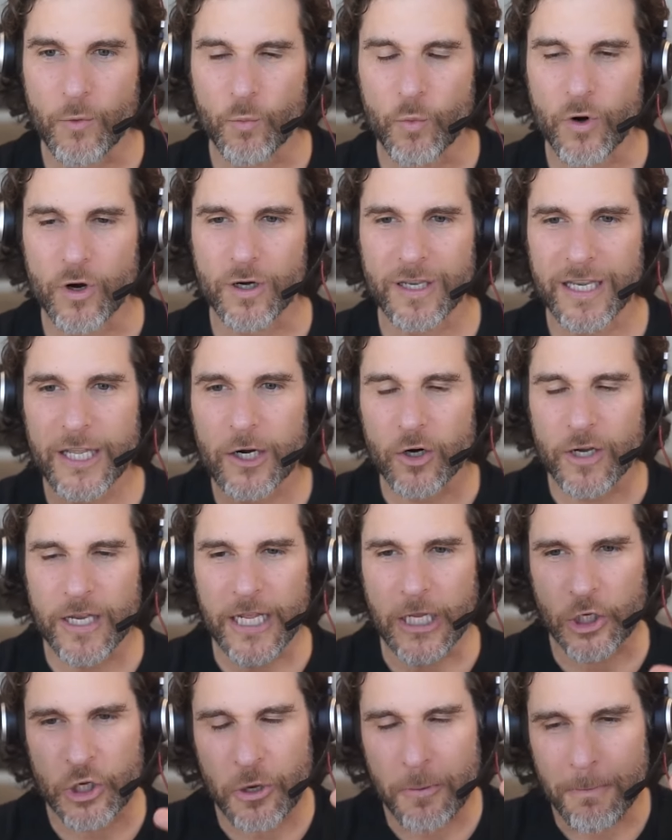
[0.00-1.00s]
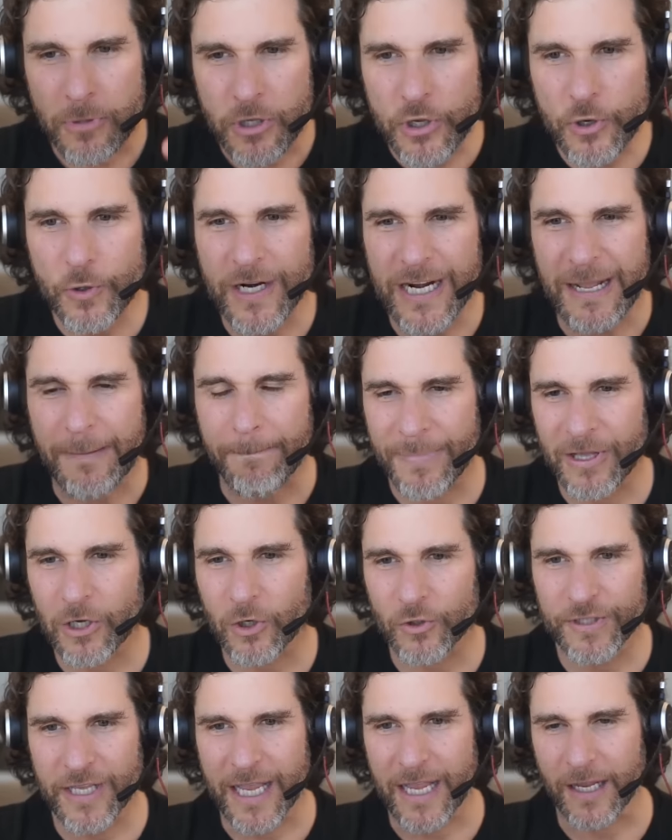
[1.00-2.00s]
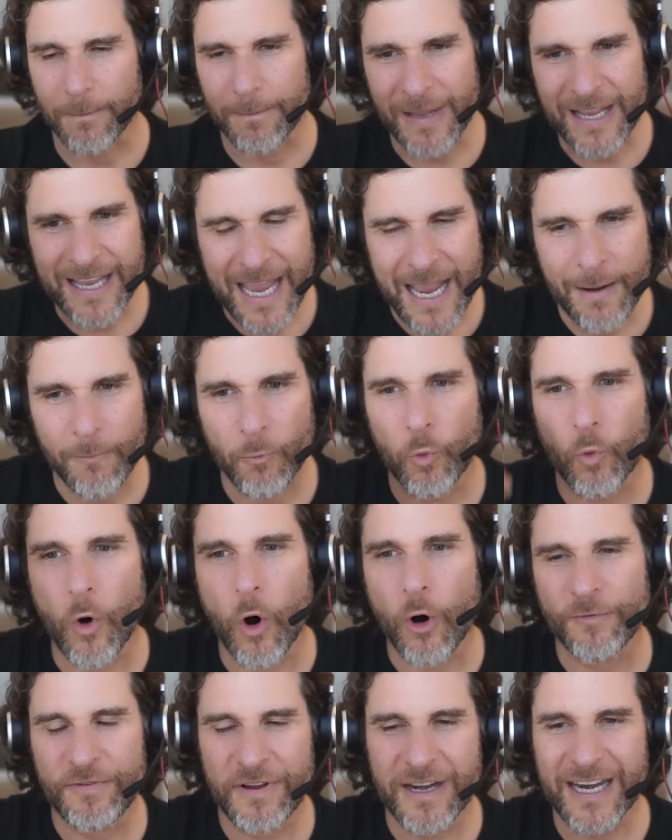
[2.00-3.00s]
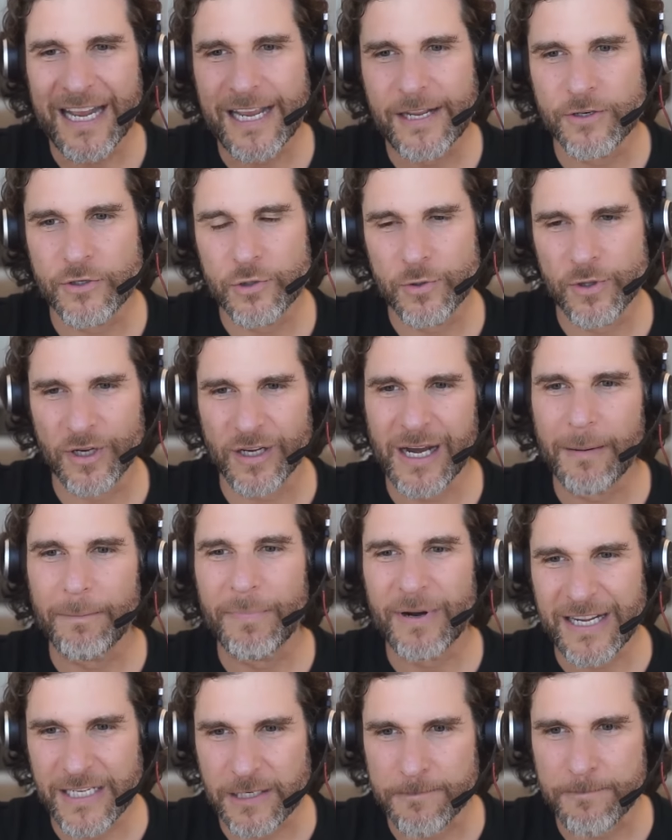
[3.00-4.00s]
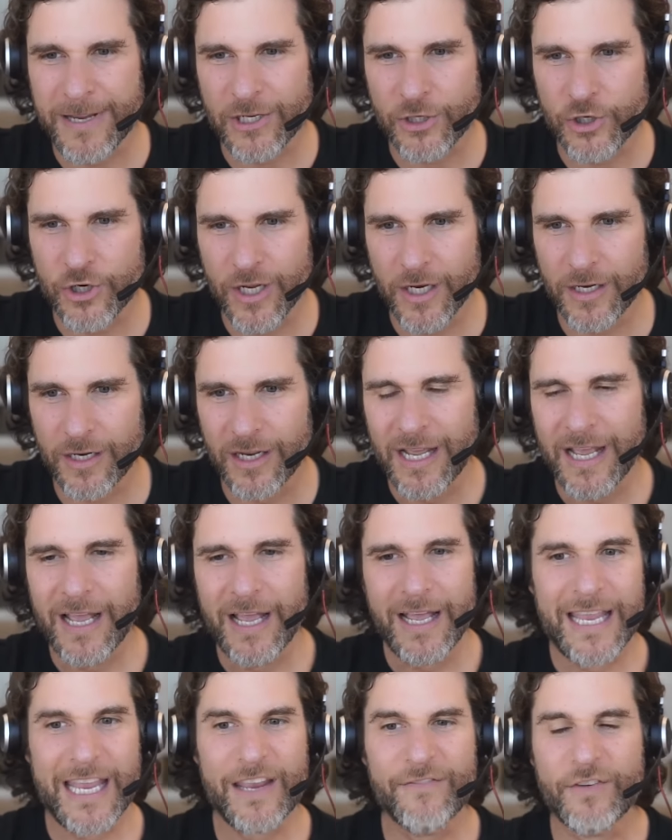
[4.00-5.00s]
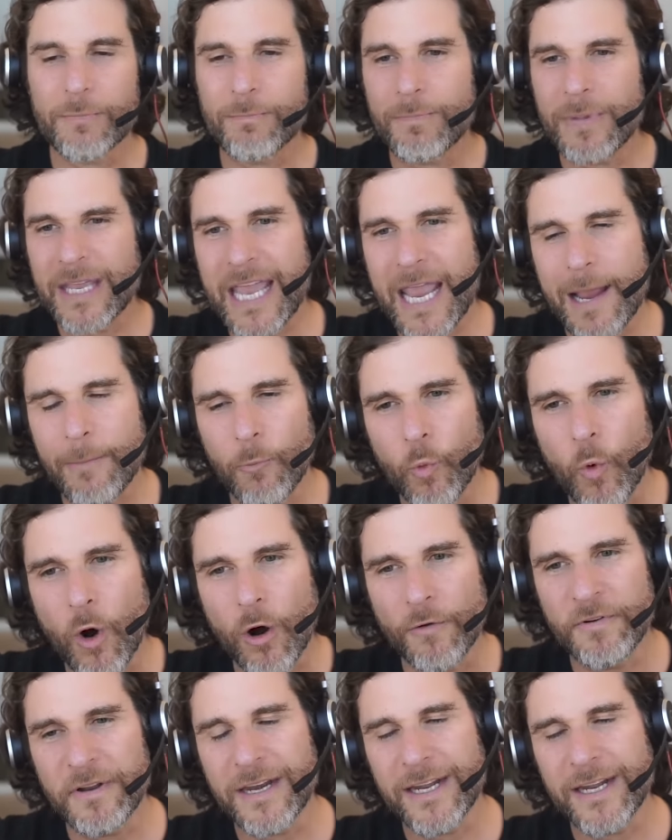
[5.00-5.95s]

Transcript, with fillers: Where literally community building became woven into the company's mission, even became woven